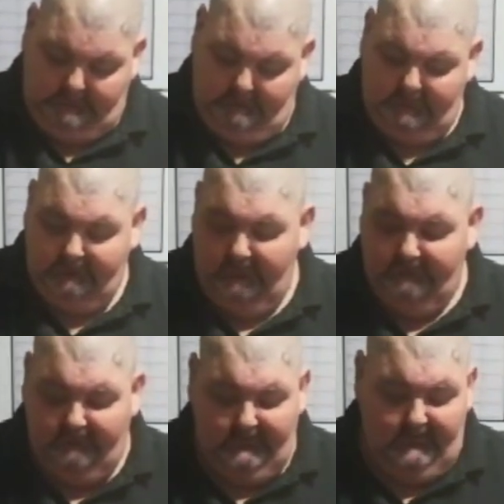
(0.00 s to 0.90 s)
my
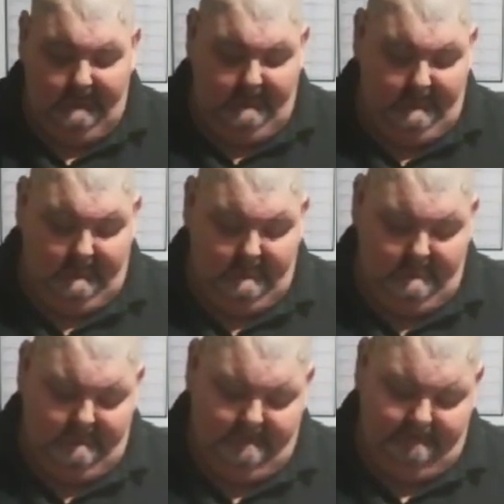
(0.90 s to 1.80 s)
treat for later.
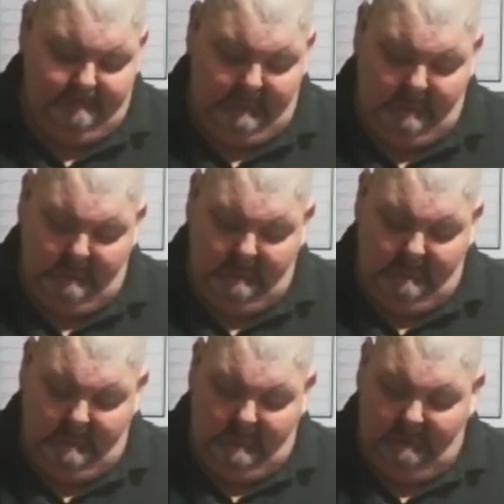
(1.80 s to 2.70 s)

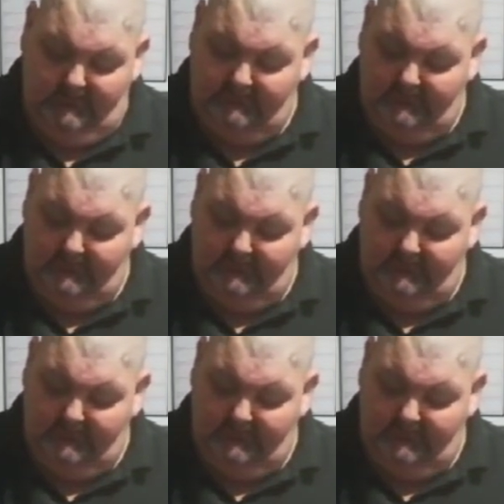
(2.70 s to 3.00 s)
And this